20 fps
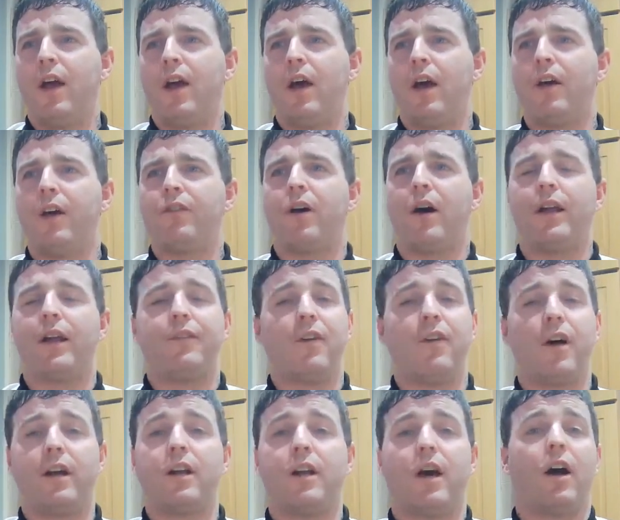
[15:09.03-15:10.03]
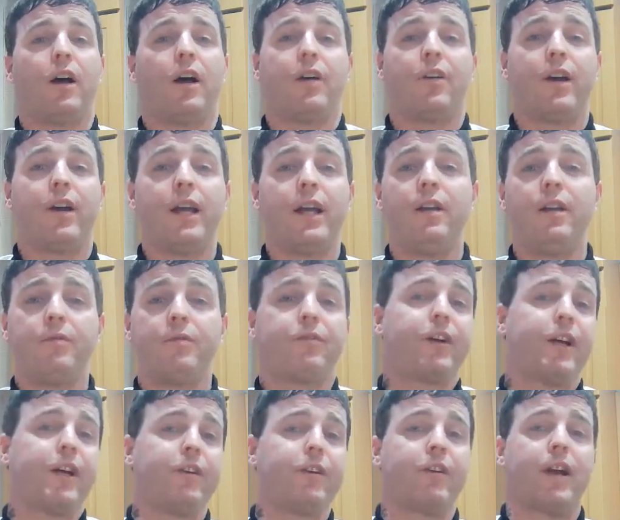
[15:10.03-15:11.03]
Ryan, I agree,
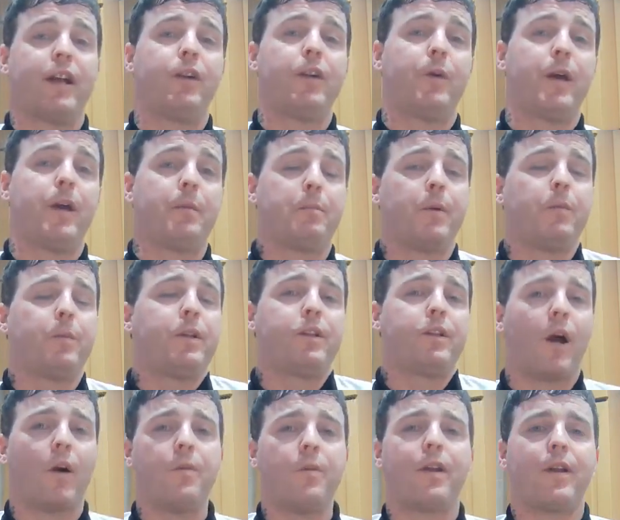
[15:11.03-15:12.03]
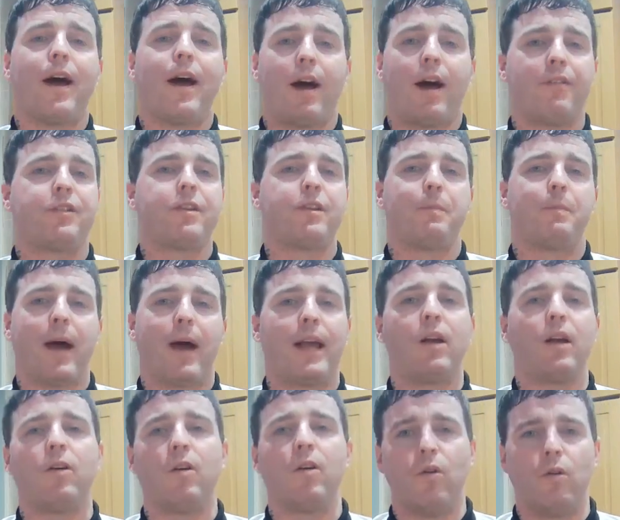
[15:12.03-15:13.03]
300 grand a week, but we don't have to
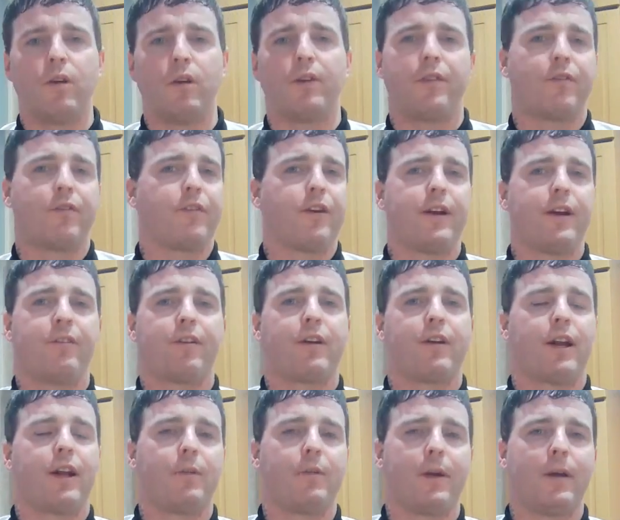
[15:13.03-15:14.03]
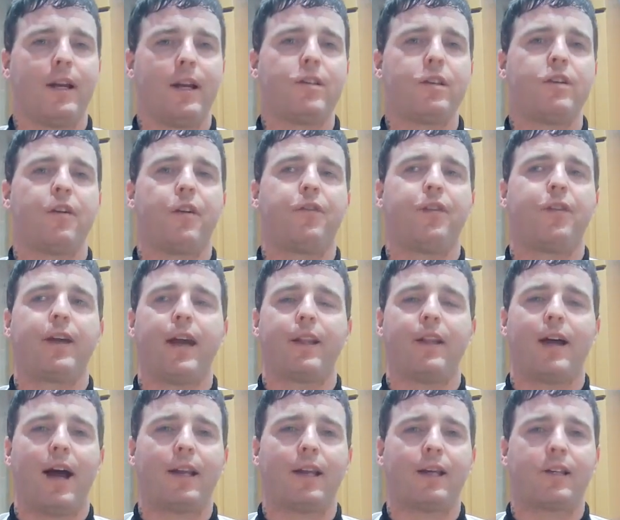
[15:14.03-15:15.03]
pay all of the 300 grand a week. Let's not
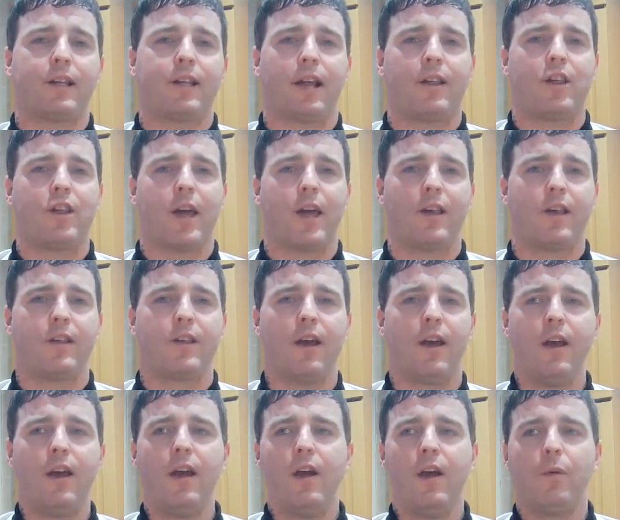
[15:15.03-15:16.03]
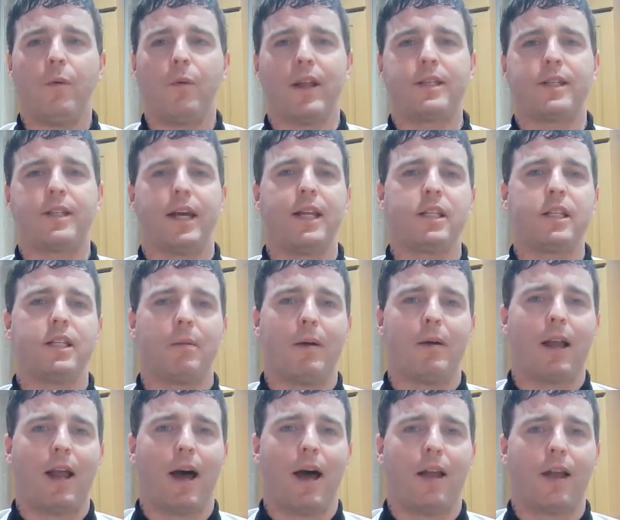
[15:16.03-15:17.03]
forget that Alex Sanchez went to Inter
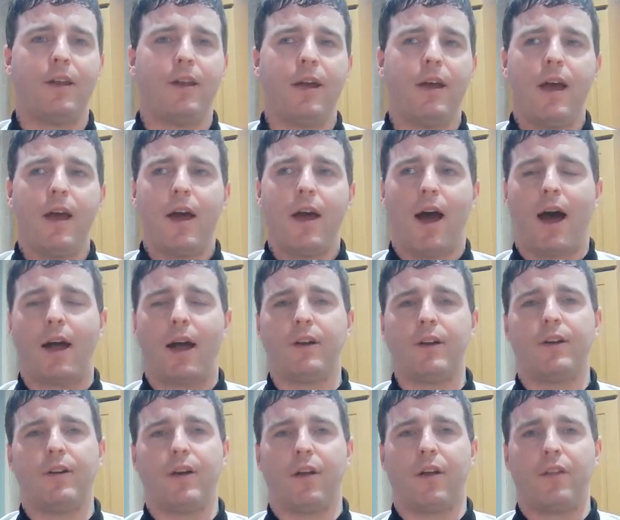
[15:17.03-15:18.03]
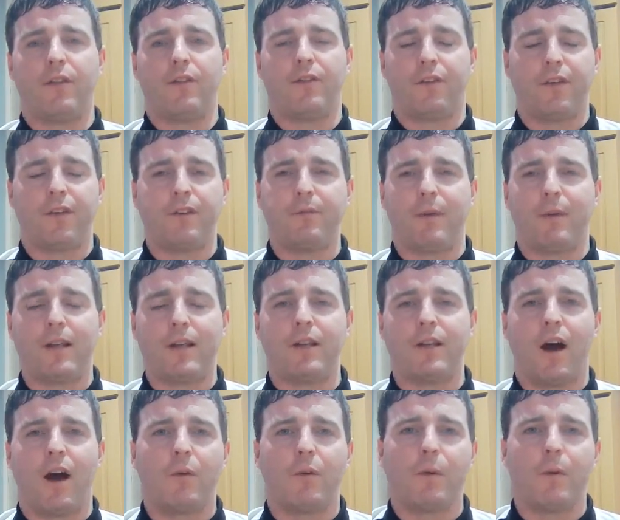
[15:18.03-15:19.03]
Milan and I think Man
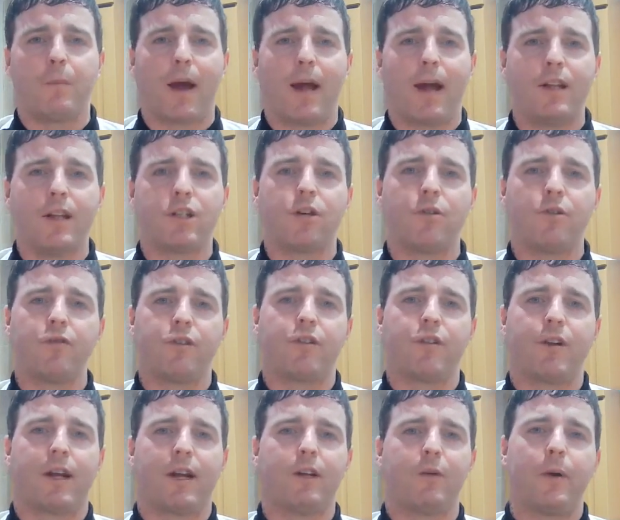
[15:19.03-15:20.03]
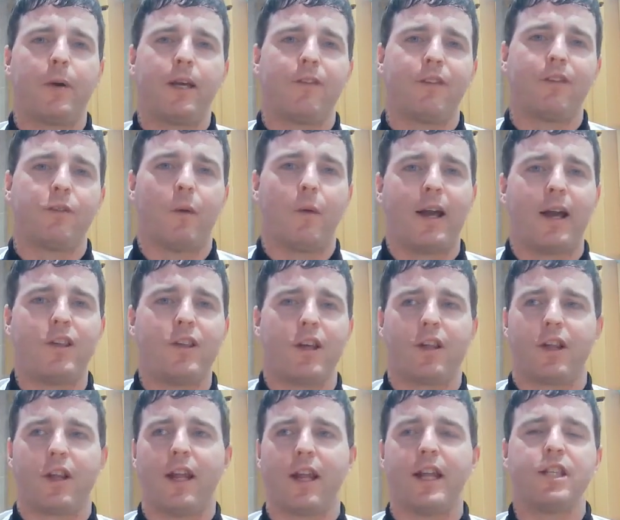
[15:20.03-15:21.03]
United were paying 200 grand a week of his
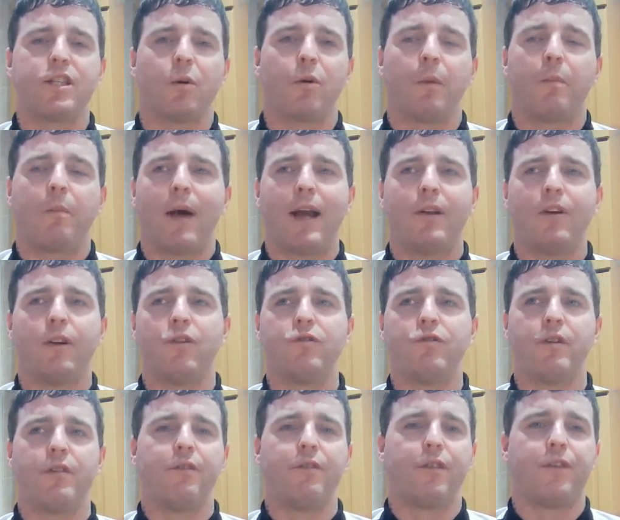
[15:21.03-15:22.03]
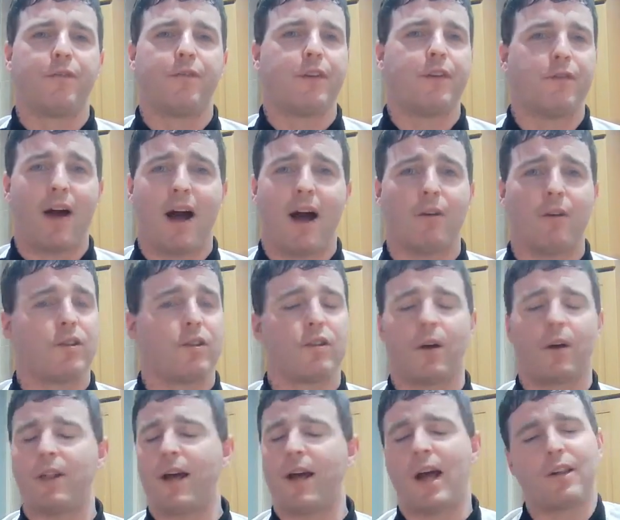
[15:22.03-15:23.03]
wages and Inter were paying 150,000.
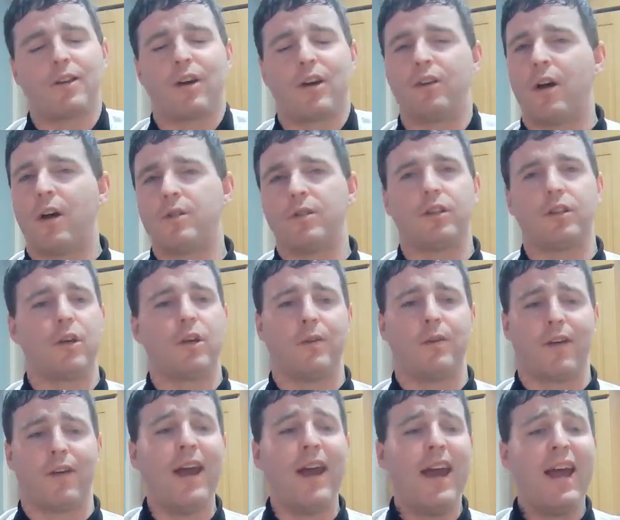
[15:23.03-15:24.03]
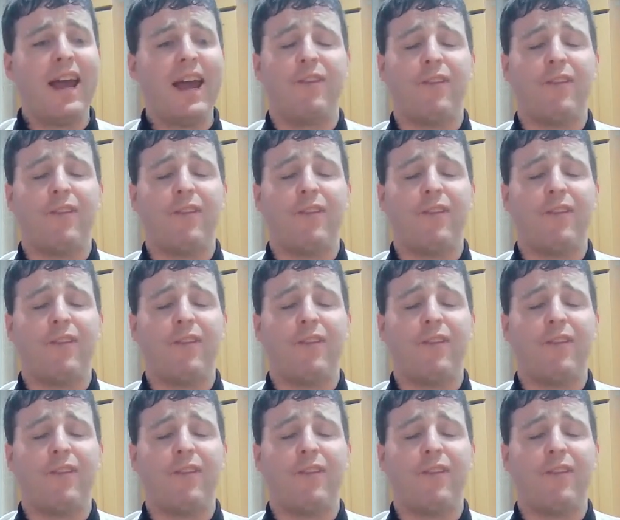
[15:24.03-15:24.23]
So that has got no to do with it.